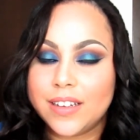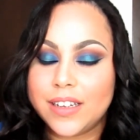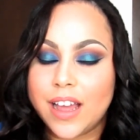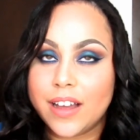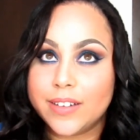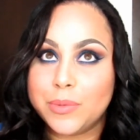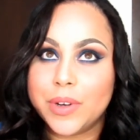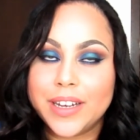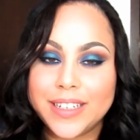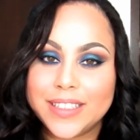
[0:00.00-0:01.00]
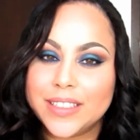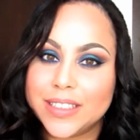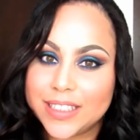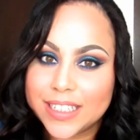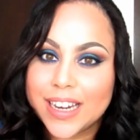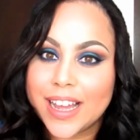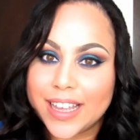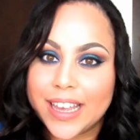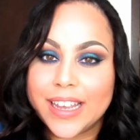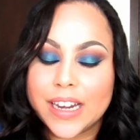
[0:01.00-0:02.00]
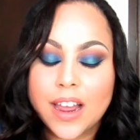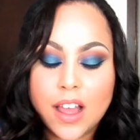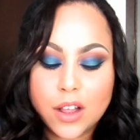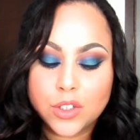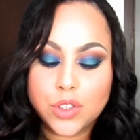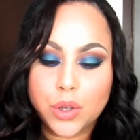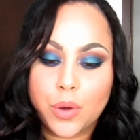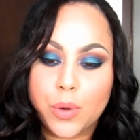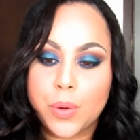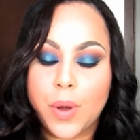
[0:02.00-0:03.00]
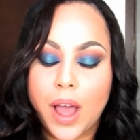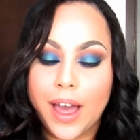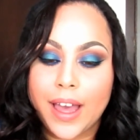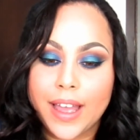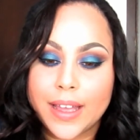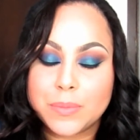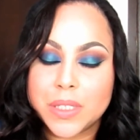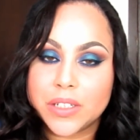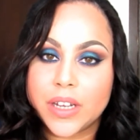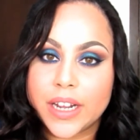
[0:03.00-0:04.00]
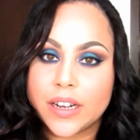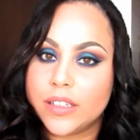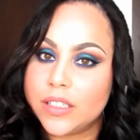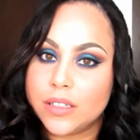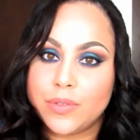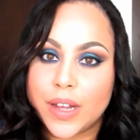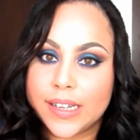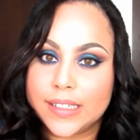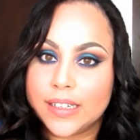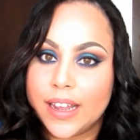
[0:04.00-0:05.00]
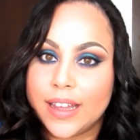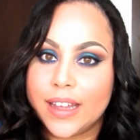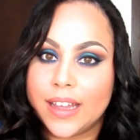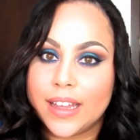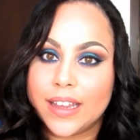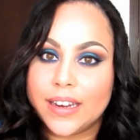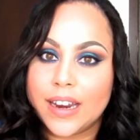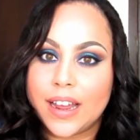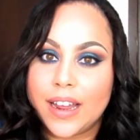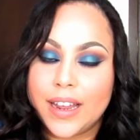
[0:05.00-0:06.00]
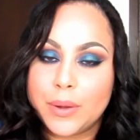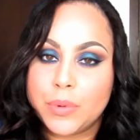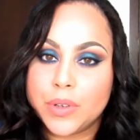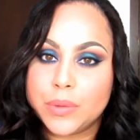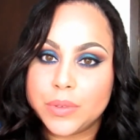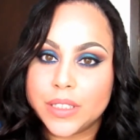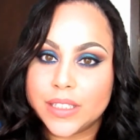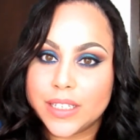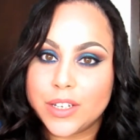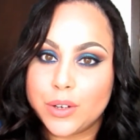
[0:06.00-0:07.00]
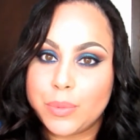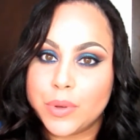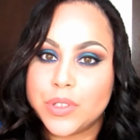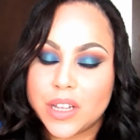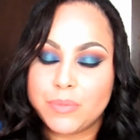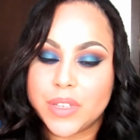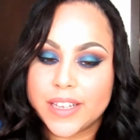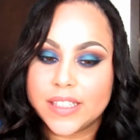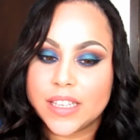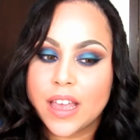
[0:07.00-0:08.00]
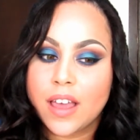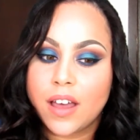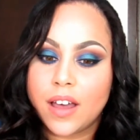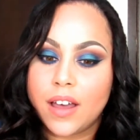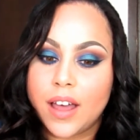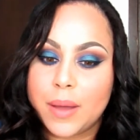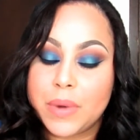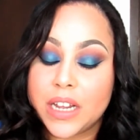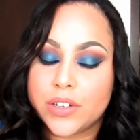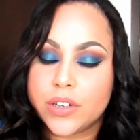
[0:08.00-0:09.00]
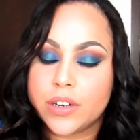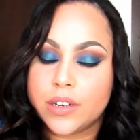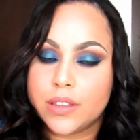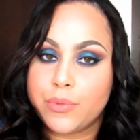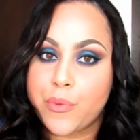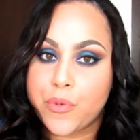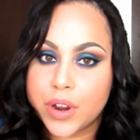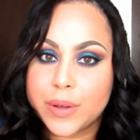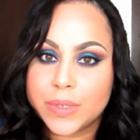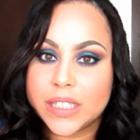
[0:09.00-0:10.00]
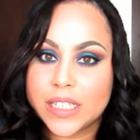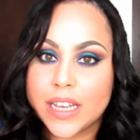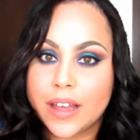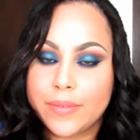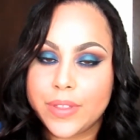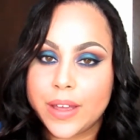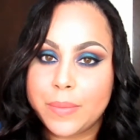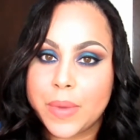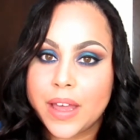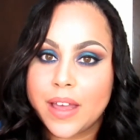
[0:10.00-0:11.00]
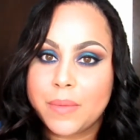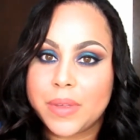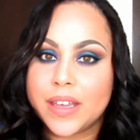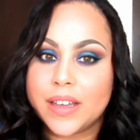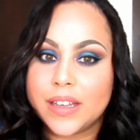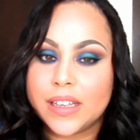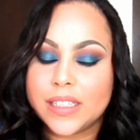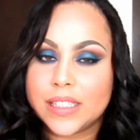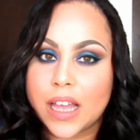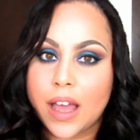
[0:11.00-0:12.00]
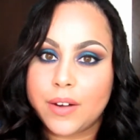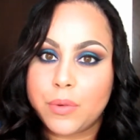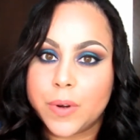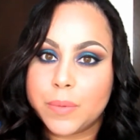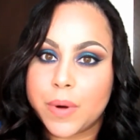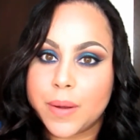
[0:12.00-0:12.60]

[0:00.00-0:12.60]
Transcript: knock on wood, did not gain. So I am still here, still fighting, and I will continue to post updates. I'm not sure the frequency of them because I don't want to